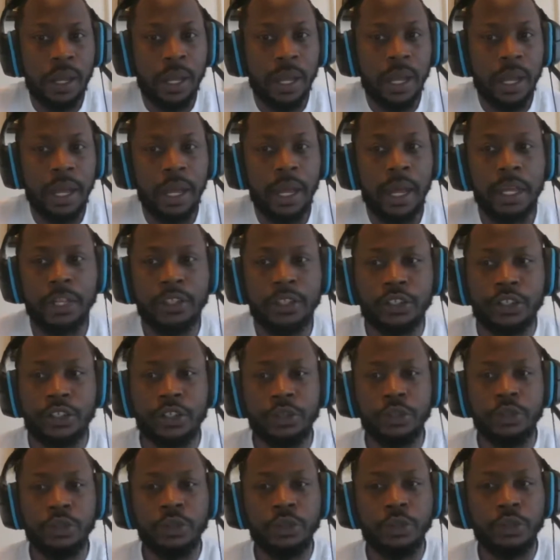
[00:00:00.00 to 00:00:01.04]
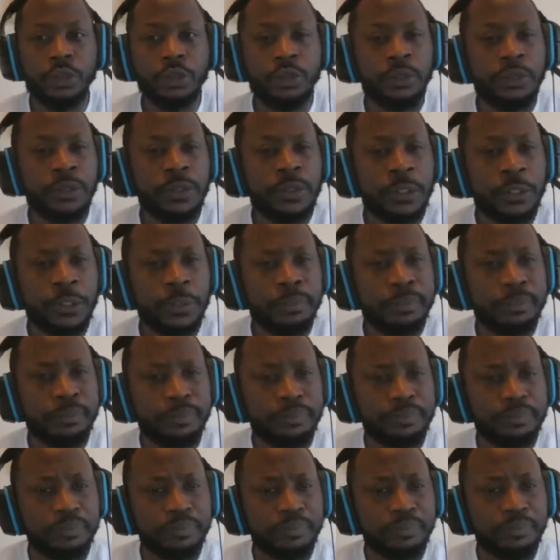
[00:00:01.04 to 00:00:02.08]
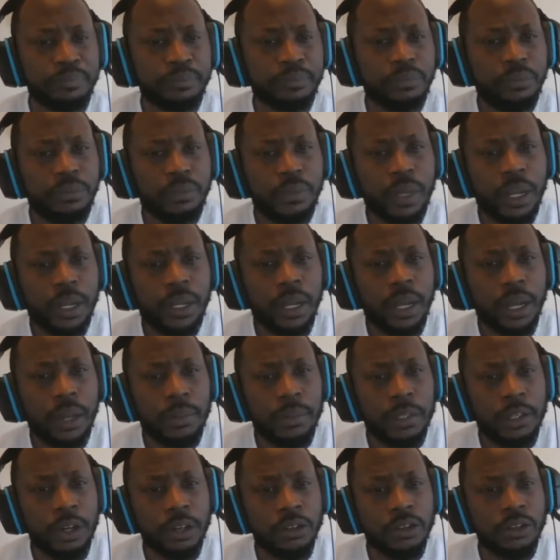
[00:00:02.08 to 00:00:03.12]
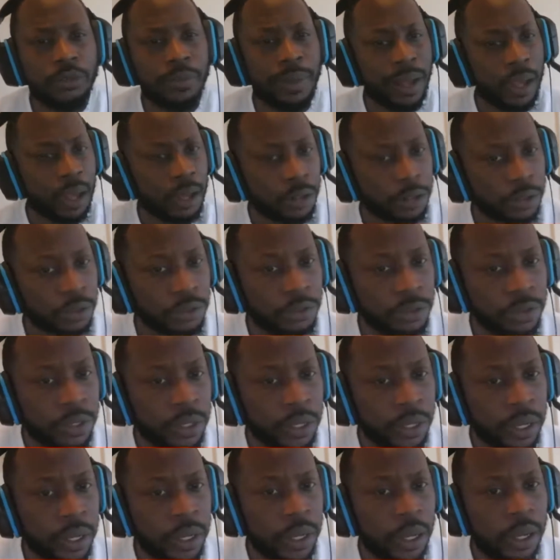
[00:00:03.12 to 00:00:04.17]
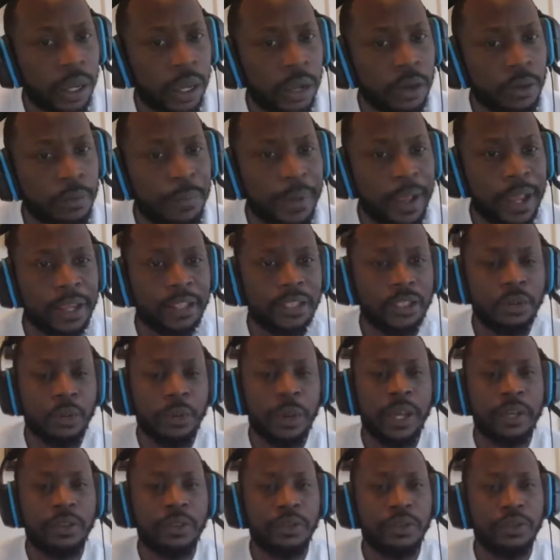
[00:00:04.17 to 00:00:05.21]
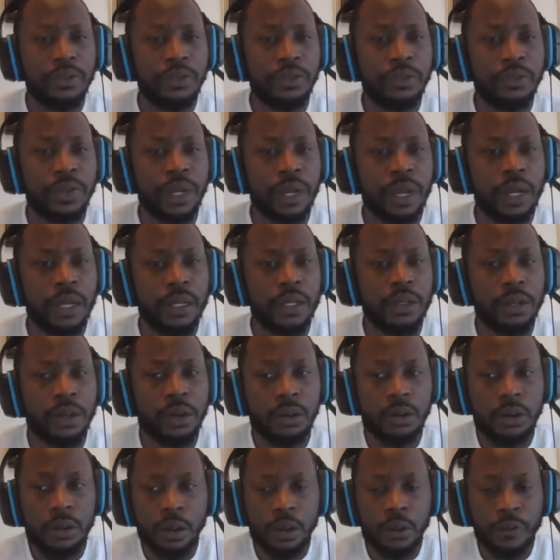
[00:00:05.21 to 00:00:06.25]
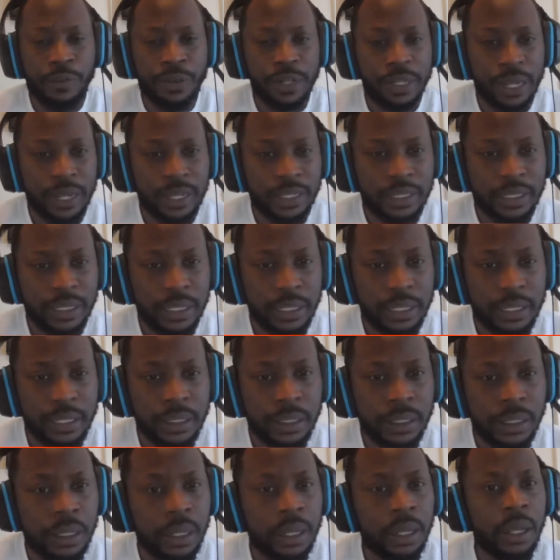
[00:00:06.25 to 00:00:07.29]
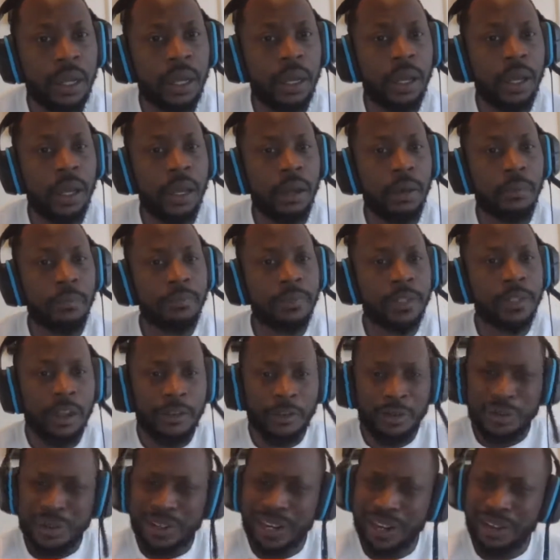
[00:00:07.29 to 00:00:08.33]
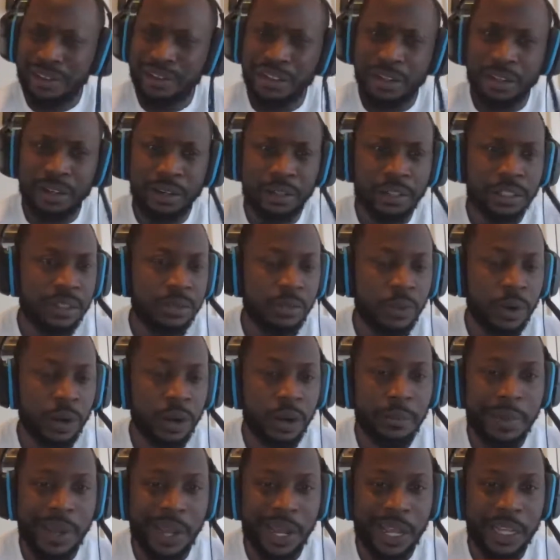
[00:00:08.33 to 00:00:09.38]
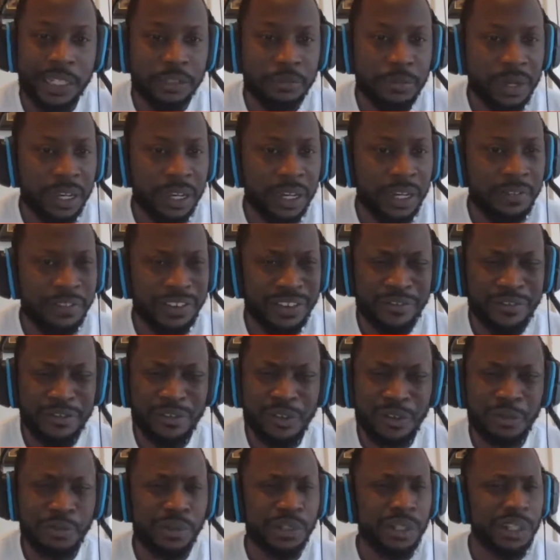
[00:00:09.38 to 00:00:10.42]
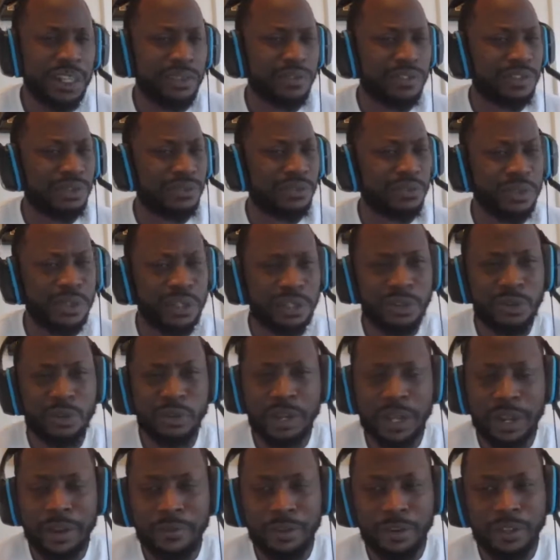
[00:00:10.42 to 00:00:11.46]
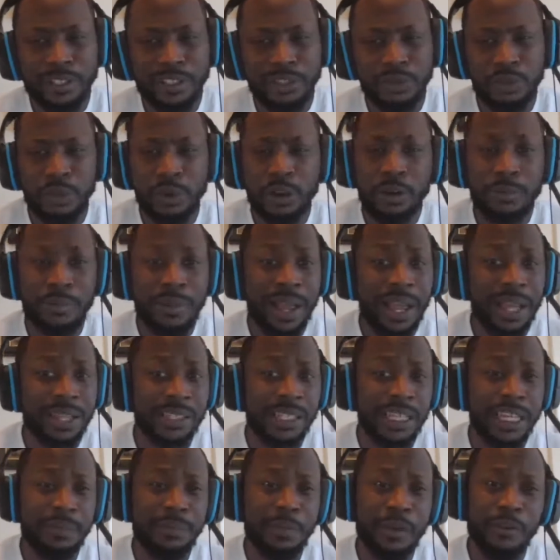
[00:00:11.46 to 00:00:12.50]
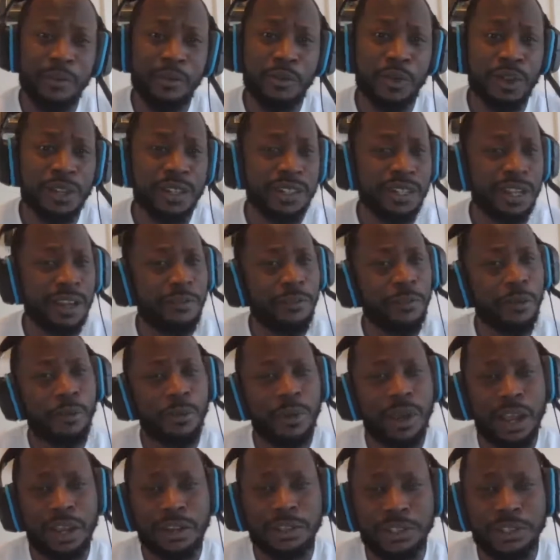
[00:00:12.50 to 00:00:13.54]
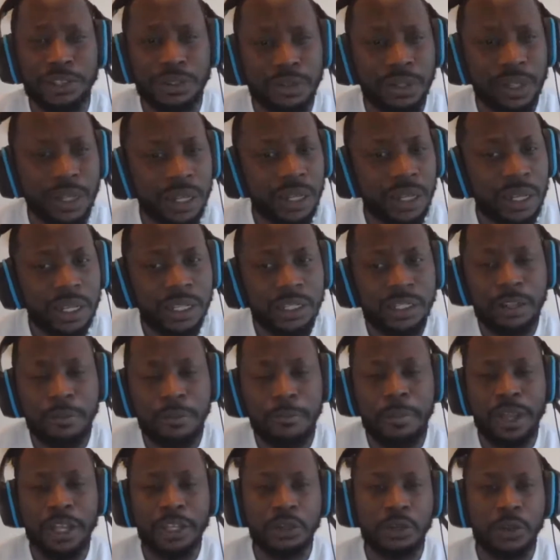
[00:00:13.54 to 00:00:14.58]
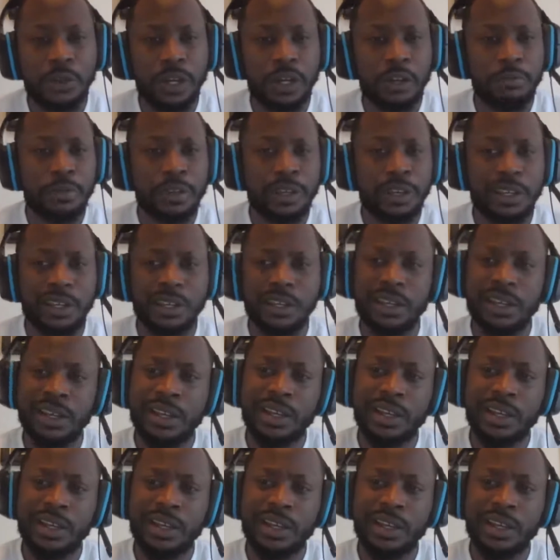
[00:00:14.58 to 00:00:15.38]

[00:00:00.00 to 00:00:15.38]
to to my uncle who passed away due to COVID-19. To everyone out there, just wear a mask, man. Even if you don't believe it's real, whatever, just wear a mask. Keep everyone safe around you. It's the best way to be.